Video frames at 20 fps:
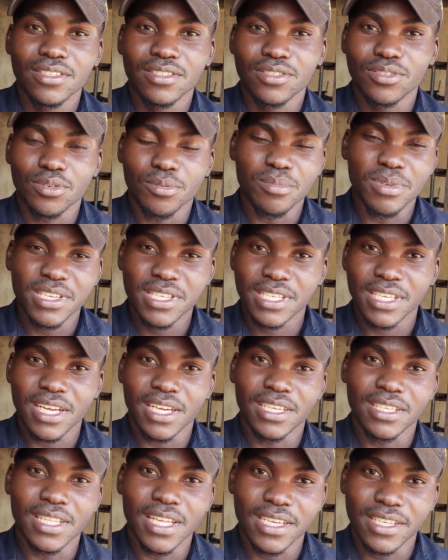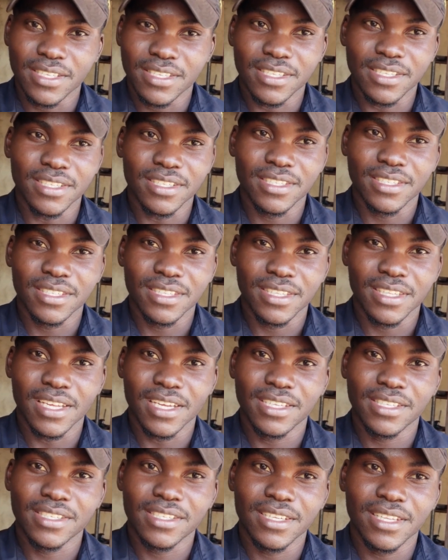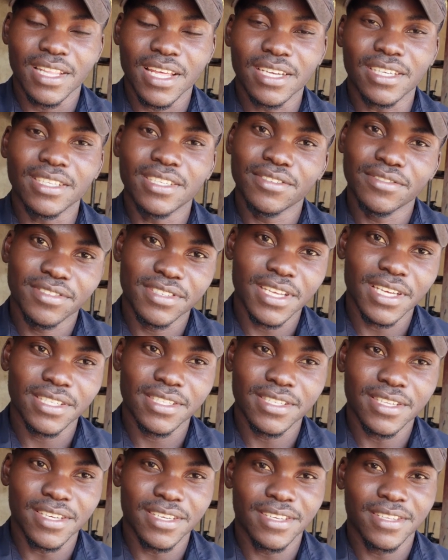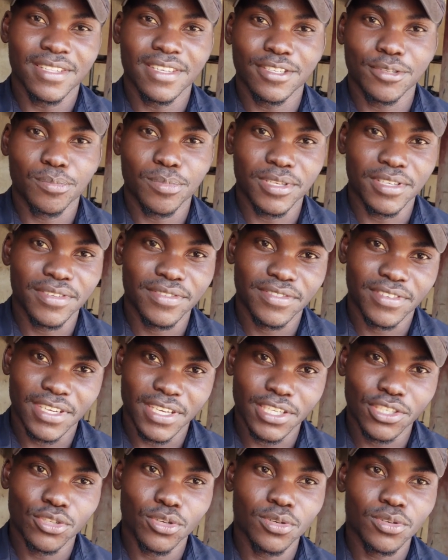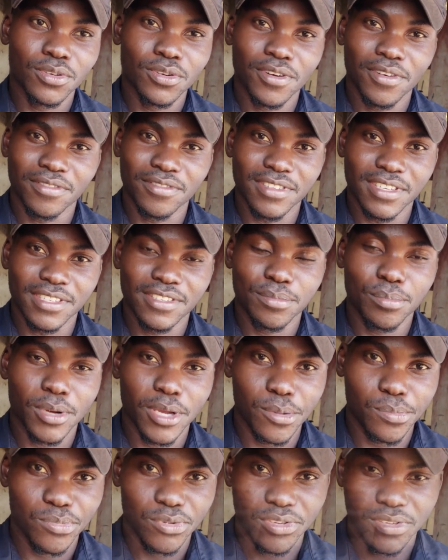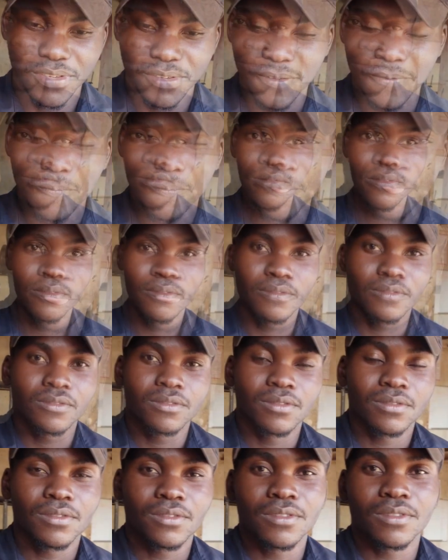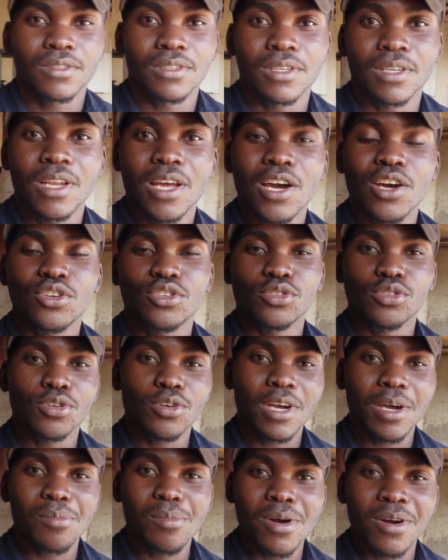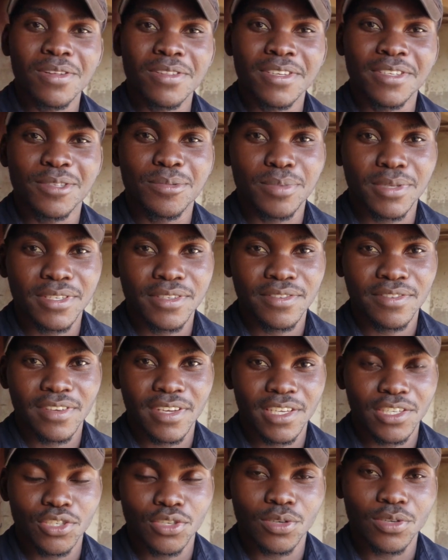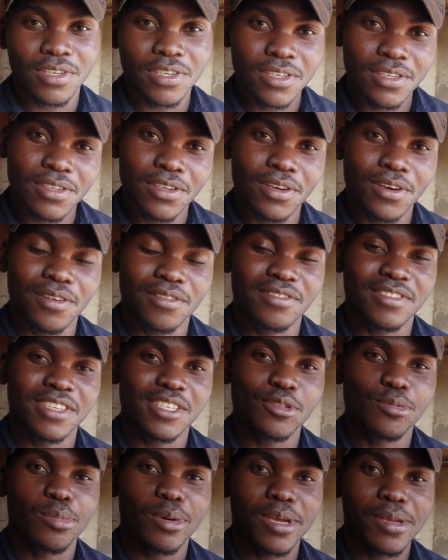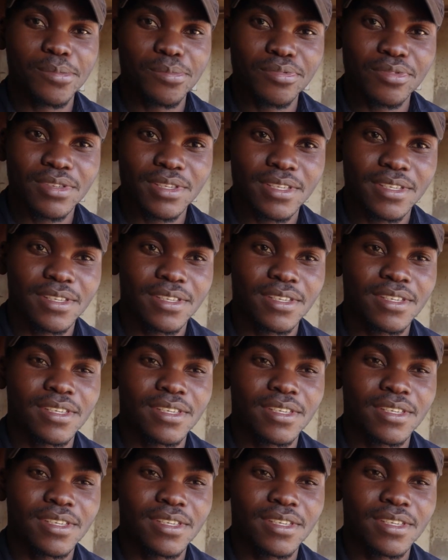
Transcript: so basically that's it that's that gives us the, the specification of these pipes now to talk about the specification of these pipes